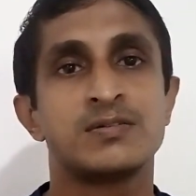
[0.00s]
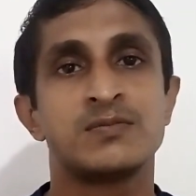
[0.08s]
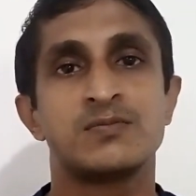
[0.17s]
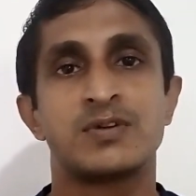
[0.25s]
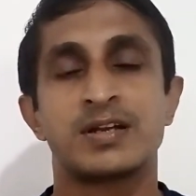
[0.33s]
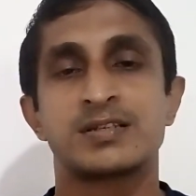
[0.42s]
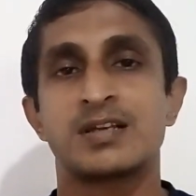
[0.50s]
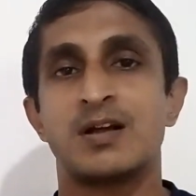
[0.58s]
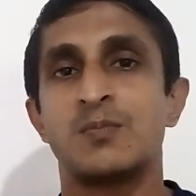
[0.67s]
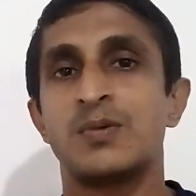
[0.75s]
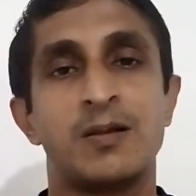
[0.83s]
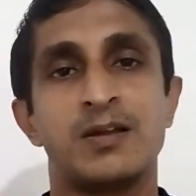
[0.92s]
For
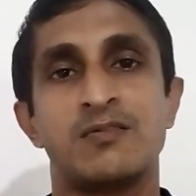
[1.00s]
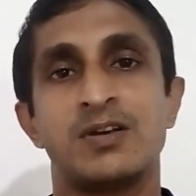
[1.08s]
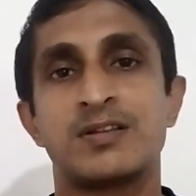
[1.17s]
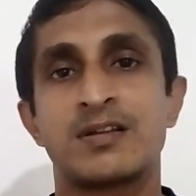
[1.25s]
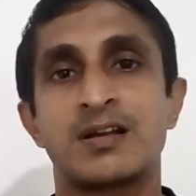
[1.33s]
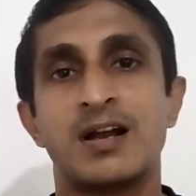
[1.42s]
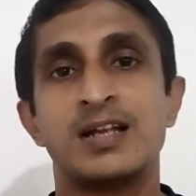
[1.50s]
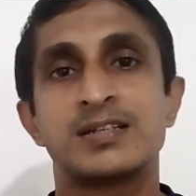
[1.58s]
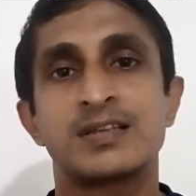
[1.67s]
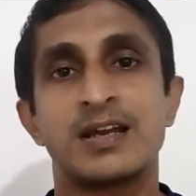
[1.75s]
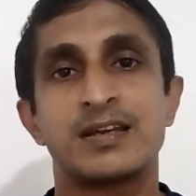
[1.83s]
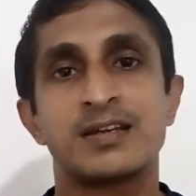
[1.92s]
example, in Wuthering Heights,
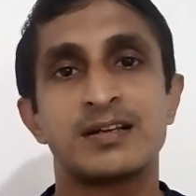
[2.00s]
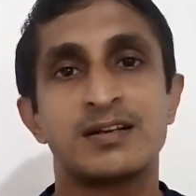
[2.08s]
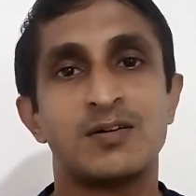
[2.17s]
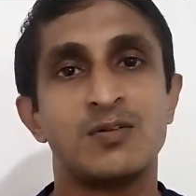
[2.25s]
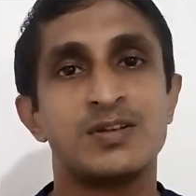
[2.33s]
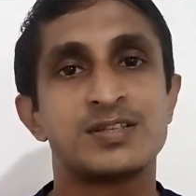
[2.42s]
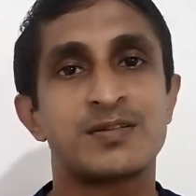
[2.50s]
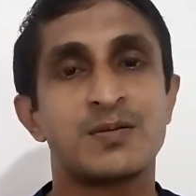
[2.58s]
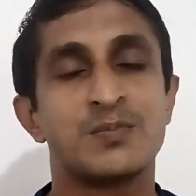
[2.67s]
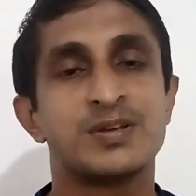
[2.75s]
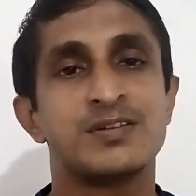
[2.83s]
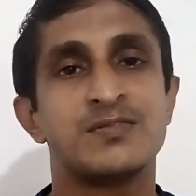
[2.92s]
I always
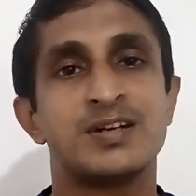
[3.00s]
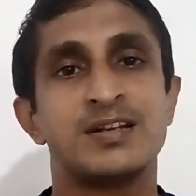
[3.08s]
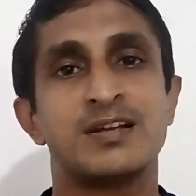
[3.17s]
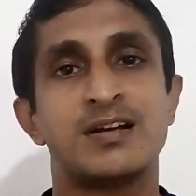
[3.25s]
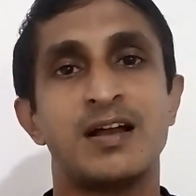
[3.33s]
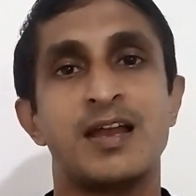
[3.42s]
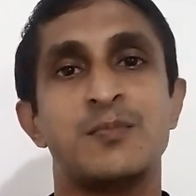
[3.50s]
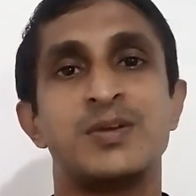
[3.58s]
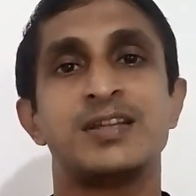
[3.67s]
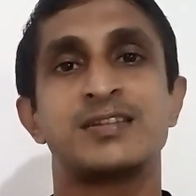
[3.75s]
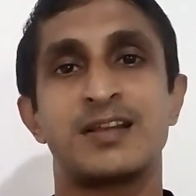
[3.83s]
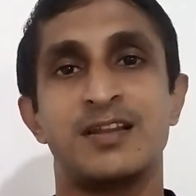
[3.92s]
remember the word "I am
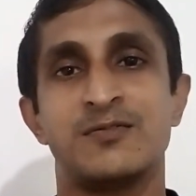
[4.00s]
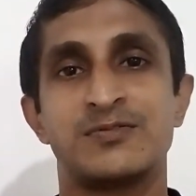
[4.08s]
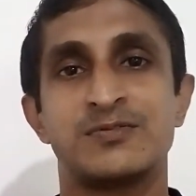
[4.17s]
Heathcliff."